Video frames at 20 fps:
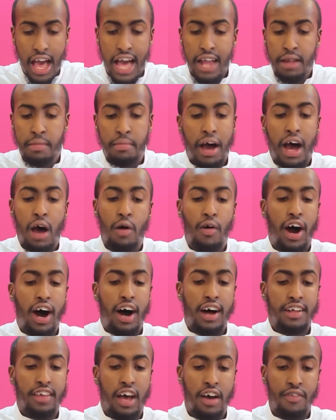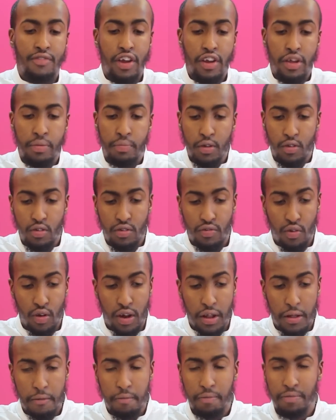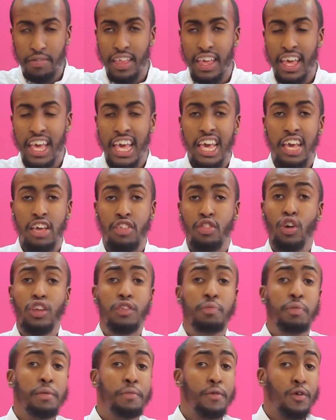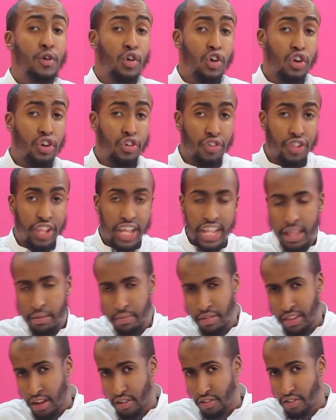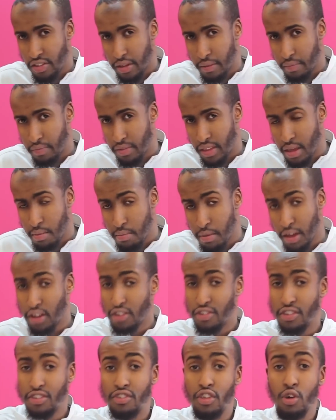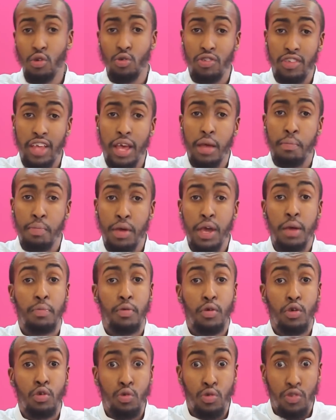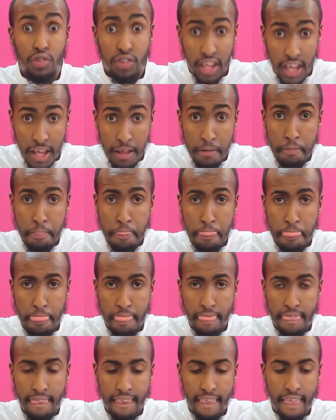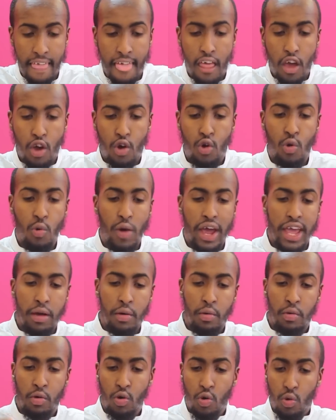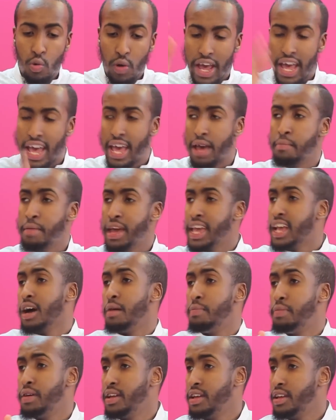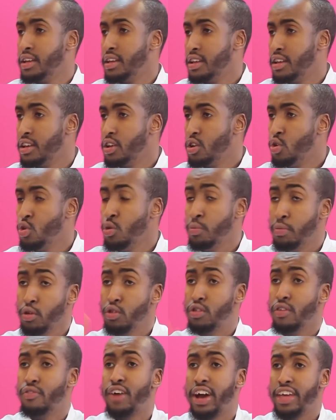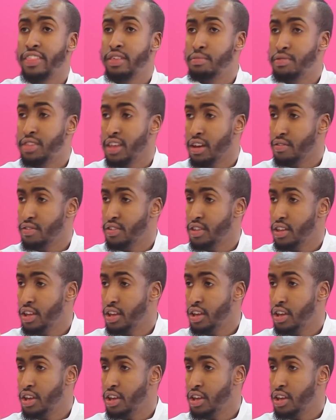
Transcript: And our hearts are very beautiful. Those people contradict themselves because it's those same people you see who wear, who wear makeup, who beautify themselves,